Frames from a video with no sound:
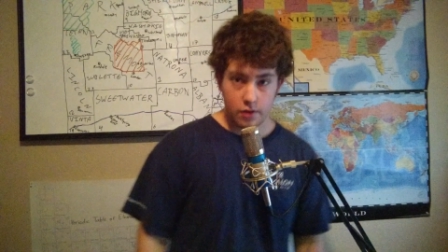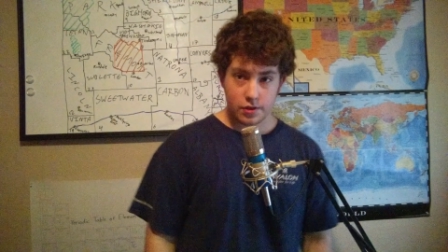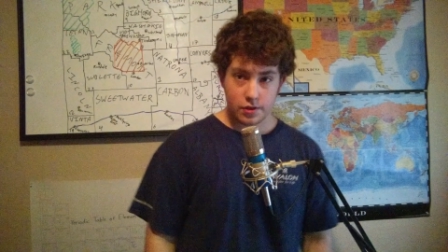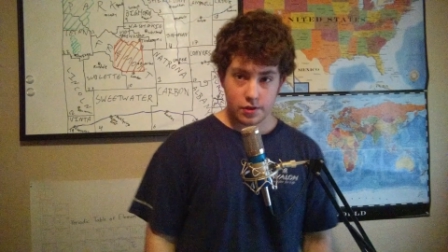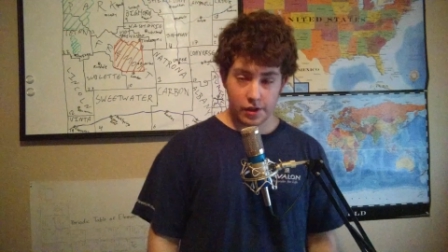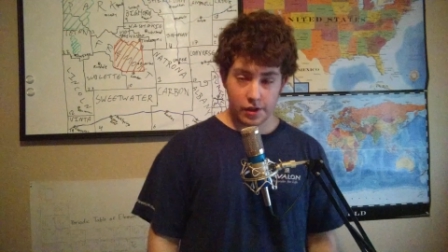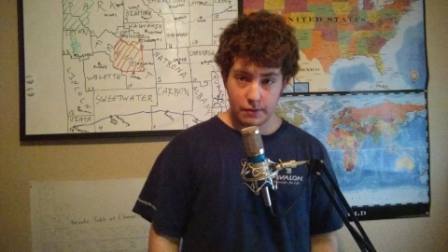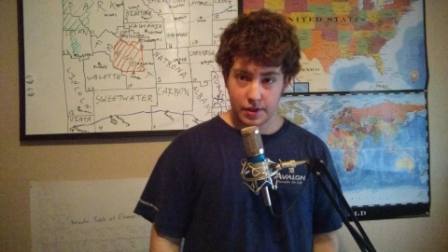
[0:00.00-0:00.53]

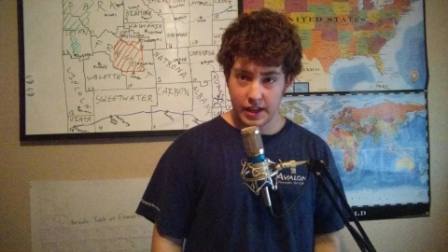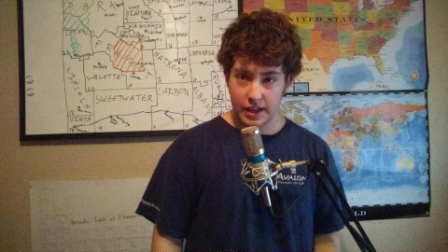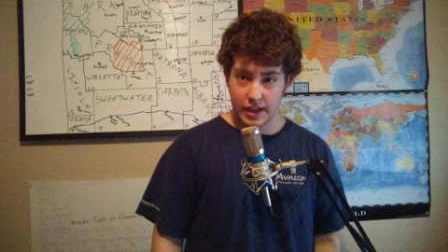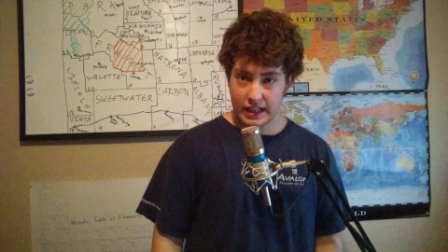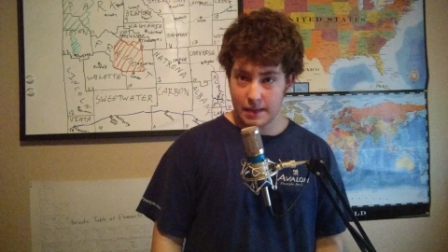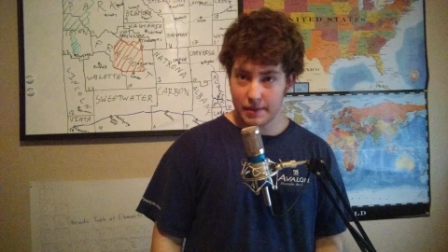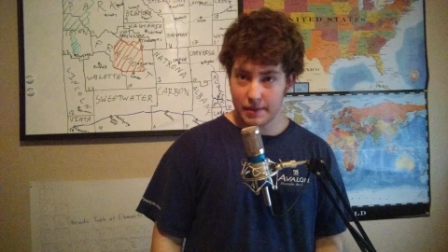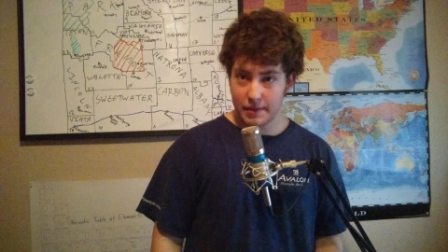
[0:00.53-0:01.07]
So you would
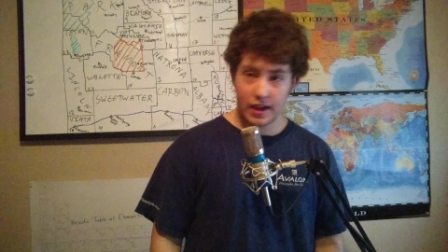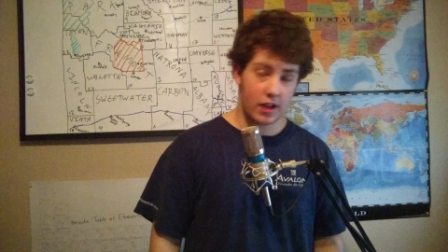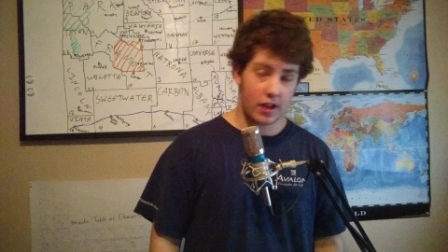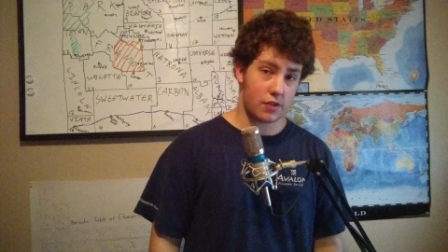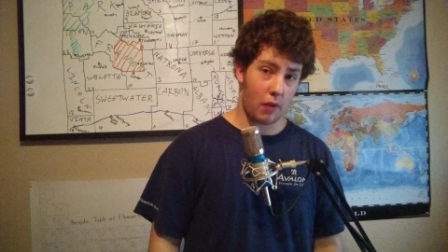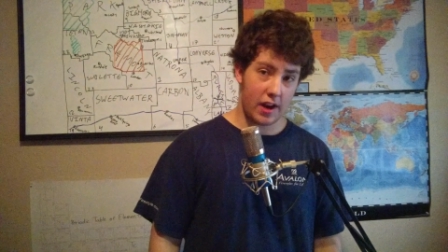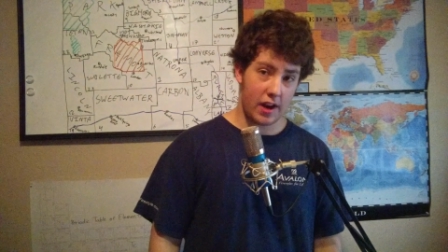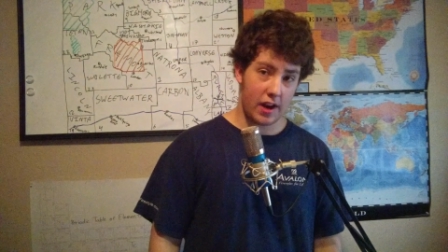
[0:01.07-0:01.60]
think that
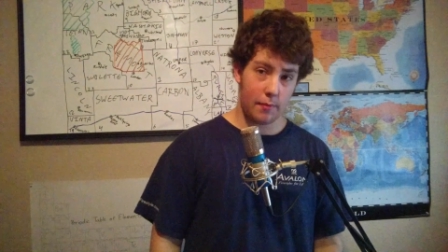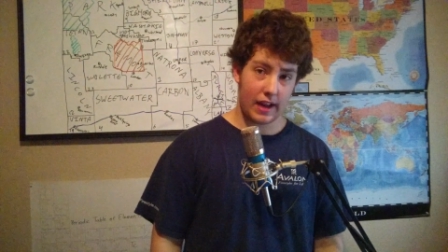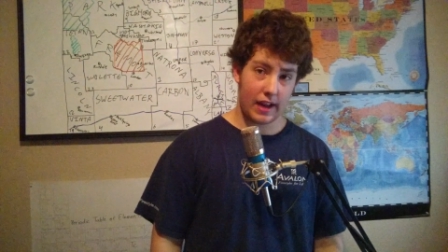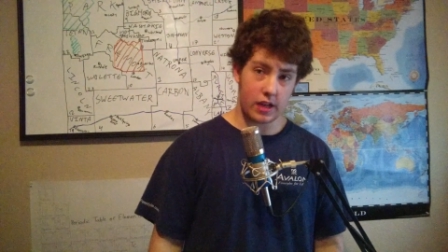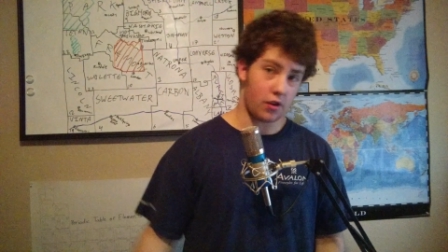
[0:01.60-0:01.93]
because Wyoming has